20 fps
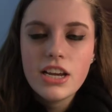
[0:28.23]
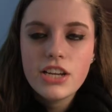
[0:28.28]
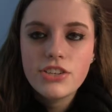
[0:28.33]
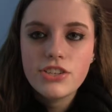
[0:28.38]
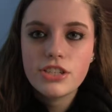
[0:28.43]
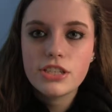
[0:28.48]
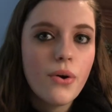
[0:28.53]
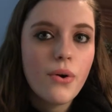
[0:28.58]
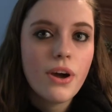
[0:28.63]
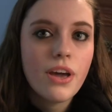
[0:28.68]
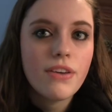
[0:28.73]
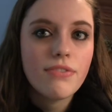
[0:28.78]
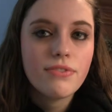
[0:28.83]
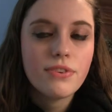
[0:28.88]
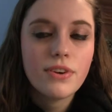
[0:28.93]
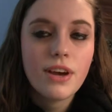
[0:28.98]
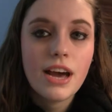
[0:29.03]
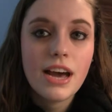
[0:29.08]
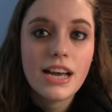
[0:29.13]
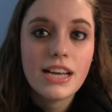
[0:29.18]
Just so if
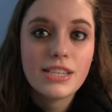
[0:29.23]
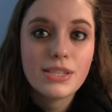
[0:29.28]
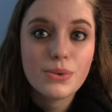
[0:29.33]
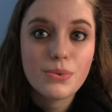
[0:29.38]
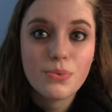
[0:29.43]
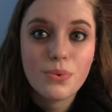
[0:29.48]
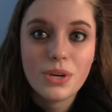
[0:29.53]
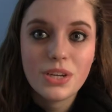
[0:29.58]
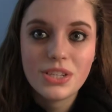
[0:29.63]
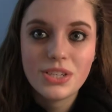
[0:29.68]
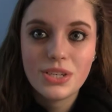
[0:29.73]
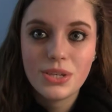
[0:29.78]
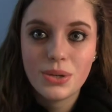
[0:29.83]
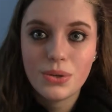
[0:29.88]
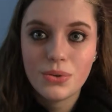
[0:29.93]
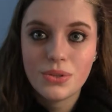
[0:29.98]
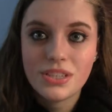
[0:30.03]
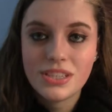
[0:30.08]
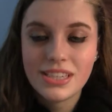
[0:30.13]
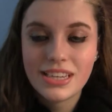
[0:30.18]
you guys want
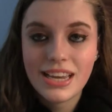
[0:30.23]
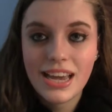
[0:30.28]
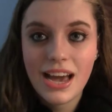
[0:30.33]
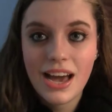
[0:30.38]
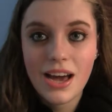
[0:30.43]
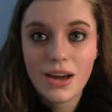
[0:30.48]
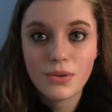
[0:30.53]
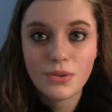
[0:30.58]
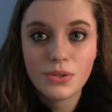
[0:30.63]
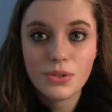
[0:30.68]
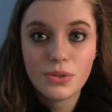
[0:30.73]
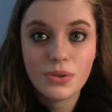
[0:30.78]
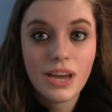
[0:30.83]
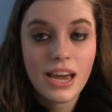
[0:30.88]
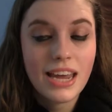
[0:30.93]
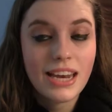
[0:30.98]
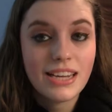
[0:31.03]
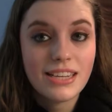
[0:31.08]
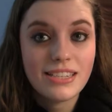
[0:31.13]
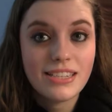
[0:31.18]
to see how to
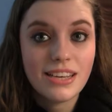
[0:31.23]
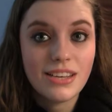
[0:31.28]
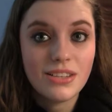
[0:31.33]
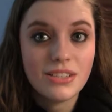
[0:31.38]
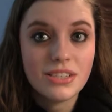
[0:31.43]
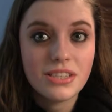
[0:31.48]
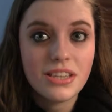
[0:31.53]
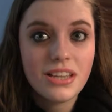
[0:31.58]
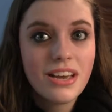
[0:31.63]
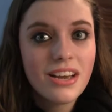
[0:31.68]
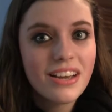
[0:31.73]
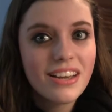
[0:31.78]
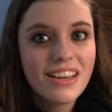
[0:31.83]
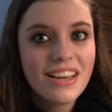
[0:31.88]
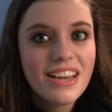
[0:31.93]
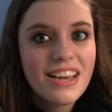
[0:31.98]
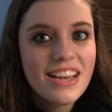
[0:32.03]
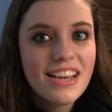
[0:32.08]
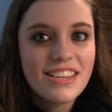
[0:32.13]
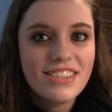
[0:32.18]
get Adele's look,
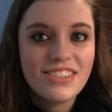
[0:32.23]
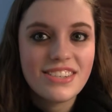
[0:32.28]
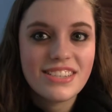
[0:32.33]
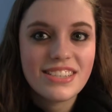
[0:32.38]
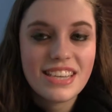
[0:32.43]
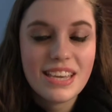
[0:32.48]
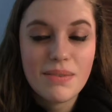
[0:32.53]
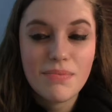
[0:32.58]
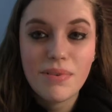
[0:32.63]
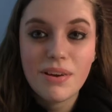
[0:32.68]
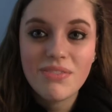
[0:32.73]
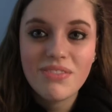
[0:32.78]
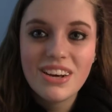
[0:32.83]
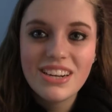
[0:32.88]
just keep on